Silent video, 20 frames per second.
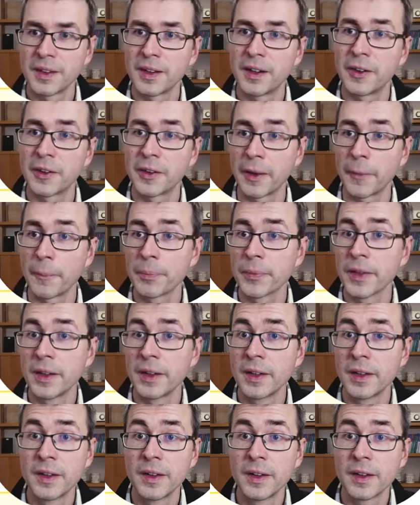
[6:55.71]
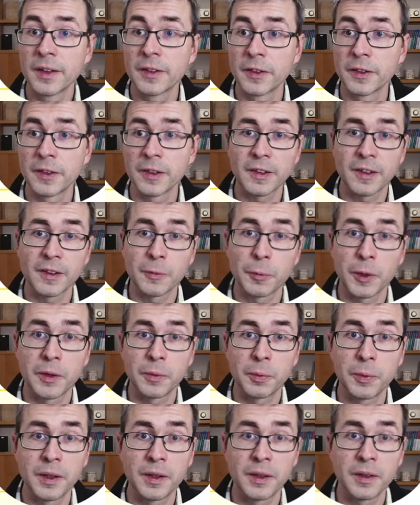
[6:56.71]
Okay. So this is
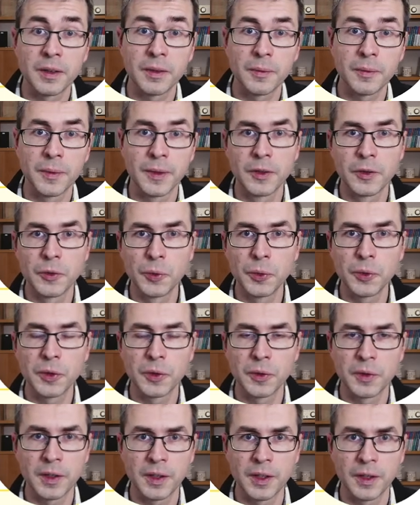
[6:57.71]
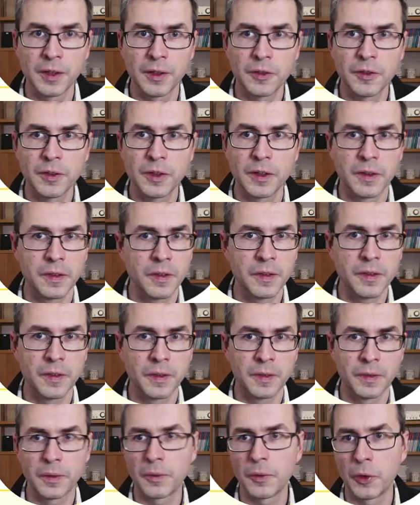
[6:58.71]
what we will do to negation. And this
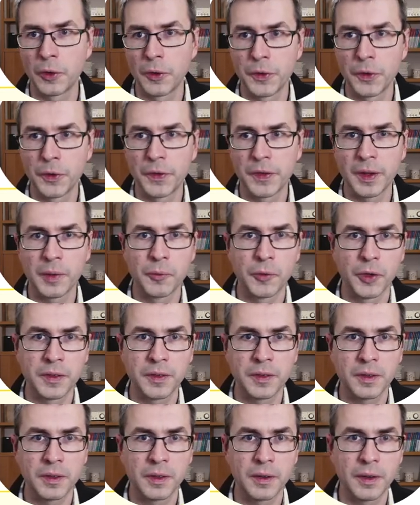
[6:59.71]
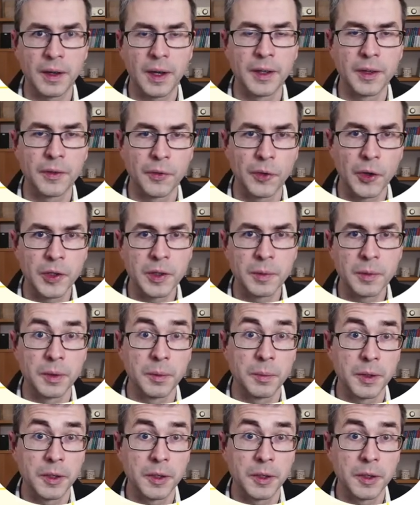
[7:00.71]
is also somewhat uh, unavoidable